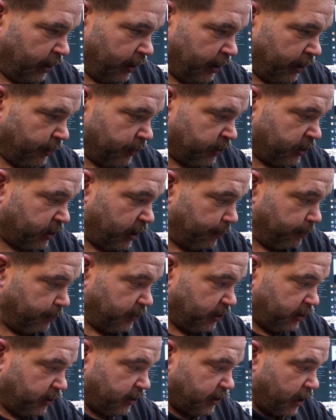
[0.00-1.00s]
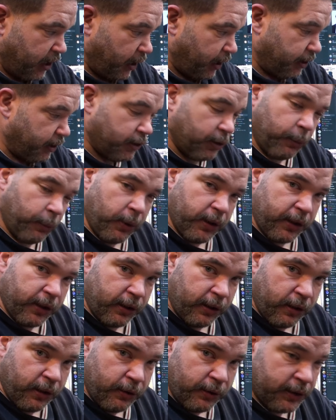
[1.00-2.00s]
There's some stuck to one of
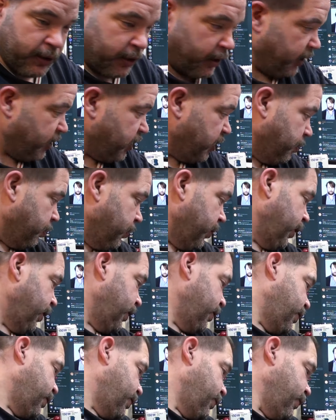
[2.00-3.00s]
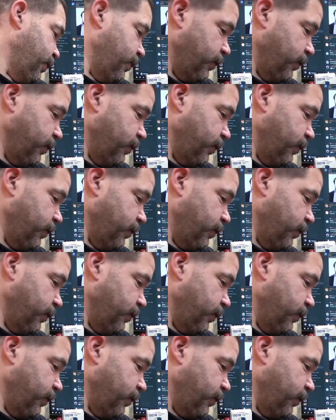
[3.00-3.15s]
the contact springs